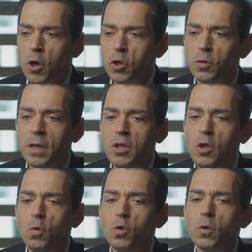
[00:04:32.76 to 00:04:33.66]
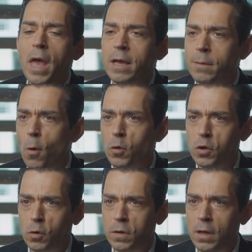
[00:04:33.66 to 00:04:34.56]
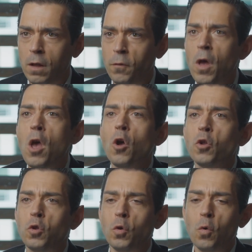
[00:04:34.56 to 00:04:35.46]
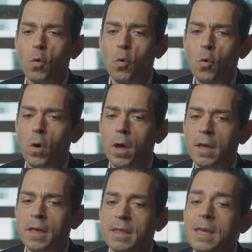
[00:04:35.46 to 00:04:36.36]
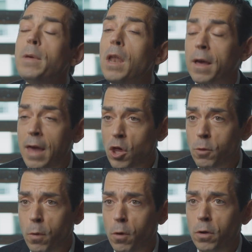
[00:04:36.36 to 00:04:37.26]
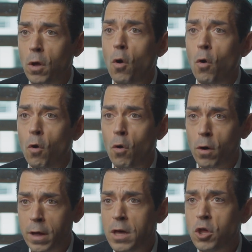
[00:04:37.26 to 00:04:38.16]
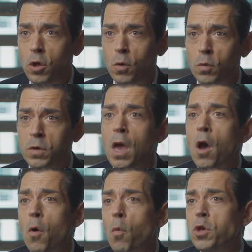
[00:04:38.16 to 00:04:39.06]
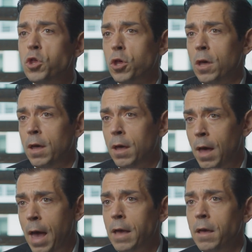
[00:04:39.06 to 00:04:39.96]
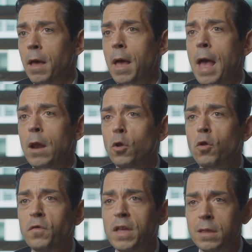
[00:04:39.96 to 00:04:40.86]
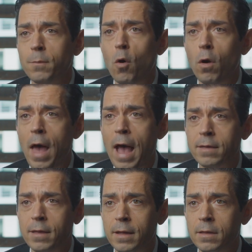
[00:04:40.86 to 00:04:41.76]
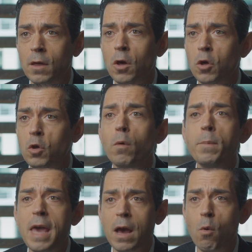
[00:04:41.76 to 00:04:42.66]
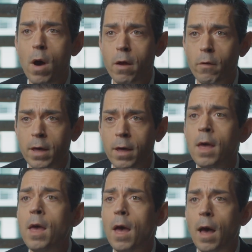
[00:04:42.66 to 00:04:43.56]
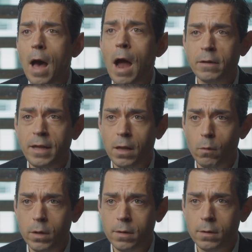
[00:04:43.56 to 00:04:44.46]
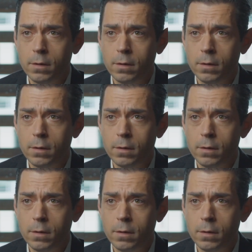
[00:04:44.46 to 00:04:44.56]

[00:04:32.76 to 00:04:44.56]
so that you don't expose yourself to similar cash burn or issues which a lot of the small assets you will be acquiring are dealing with.